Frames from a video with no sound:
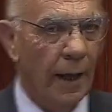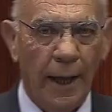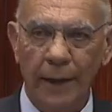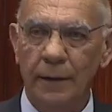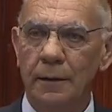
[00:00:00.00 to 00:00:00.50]

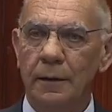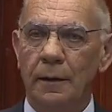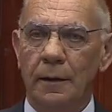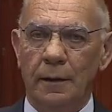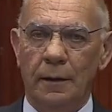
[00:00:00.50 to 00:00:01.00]
And
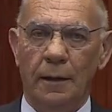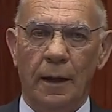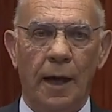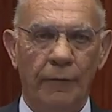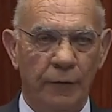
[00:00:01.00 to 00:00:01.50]

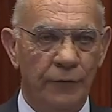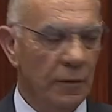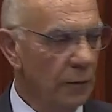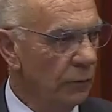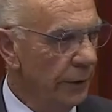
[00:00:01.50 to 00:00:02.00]
after a
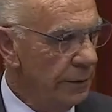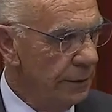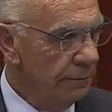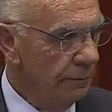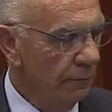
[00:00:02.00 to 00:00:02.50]
few more
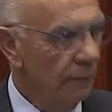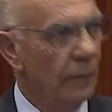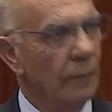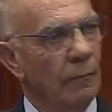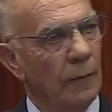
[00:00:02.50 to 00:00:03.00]
weeks,
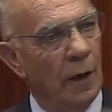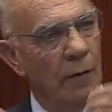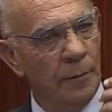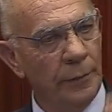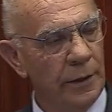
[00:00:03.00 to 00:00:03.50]
I
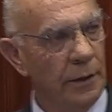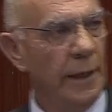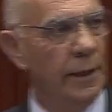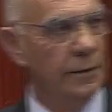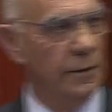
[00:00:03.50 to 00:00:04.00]
repeated
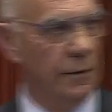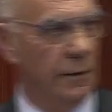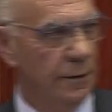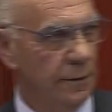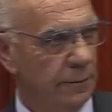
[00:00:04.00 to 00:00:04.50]
that
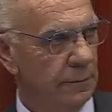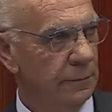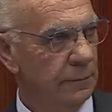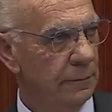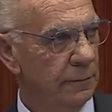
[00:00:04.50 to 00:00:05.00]
exercise.
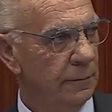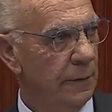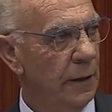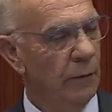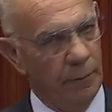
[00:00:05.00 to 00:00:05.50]

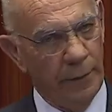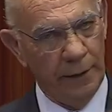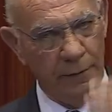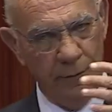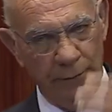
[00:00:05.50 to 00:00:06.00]
And I went
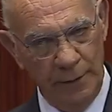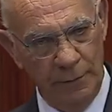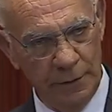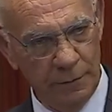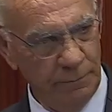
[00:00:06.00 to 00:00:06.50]
back to the
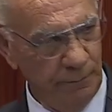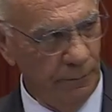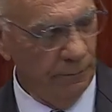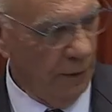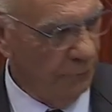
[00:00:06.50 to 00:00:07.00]
Premier's
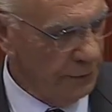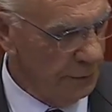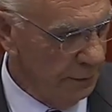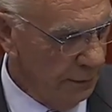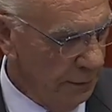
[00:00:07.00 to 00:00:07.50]

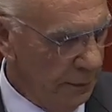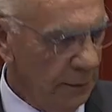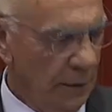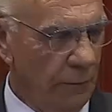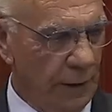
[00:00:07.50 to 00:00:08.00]
office,
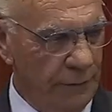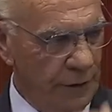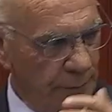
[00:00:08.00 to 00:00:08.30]
and one of his